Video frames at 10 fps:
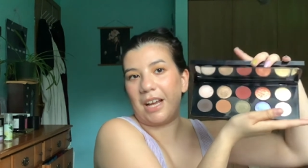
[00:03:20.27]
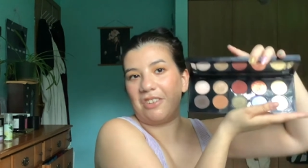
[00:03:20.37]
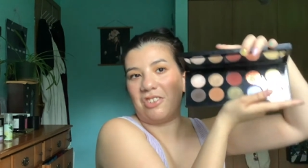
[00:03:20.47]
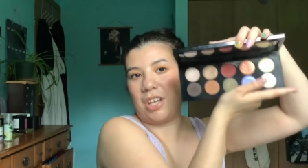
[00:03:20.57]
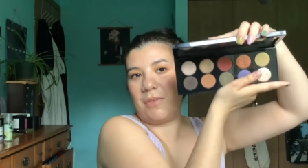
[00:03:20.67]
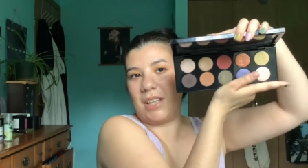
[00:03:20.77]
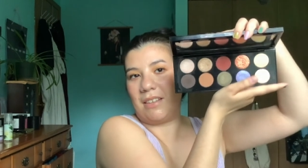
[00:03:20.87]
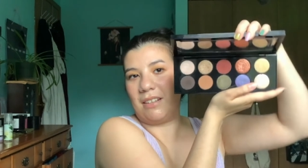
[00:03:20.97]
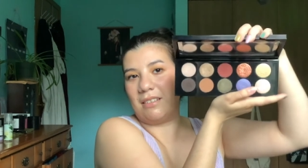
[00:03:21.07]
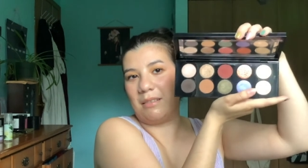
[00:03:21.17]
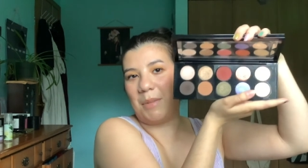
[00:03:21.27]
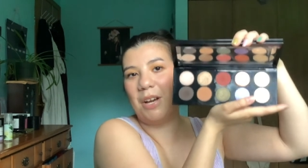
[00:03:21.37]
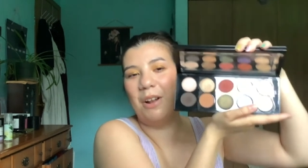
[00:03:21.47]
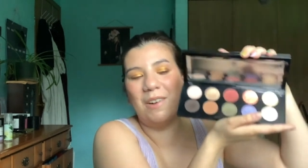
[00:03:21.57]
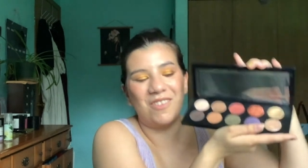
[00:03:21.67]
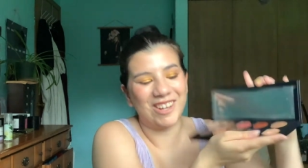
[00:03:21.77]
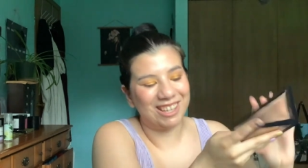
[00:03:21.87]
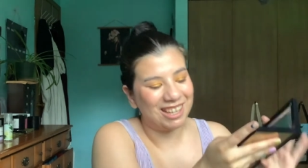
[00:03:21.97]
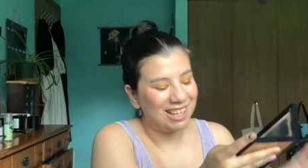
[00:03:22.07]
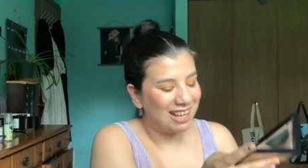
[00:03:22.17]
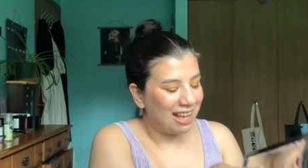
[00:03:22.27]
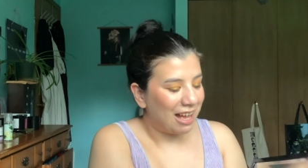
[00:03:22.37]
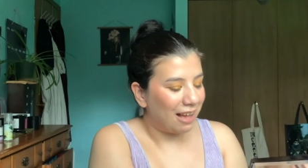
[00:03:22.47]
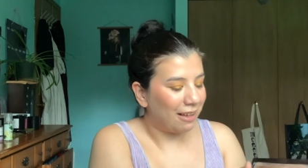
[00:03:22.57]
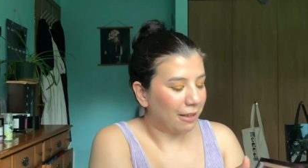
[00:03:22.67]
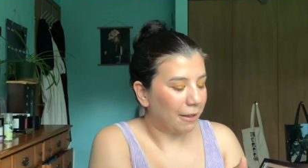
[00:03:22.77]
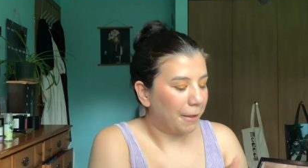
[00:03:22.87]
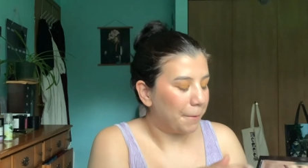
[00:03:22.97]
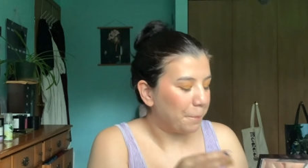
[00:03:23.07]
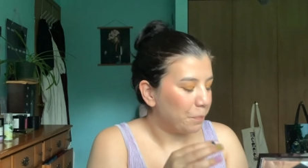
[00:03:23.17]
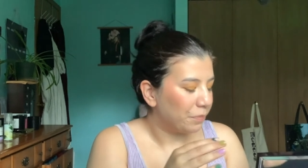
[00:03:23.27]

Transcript: I genuinely think this is beautiful. Um,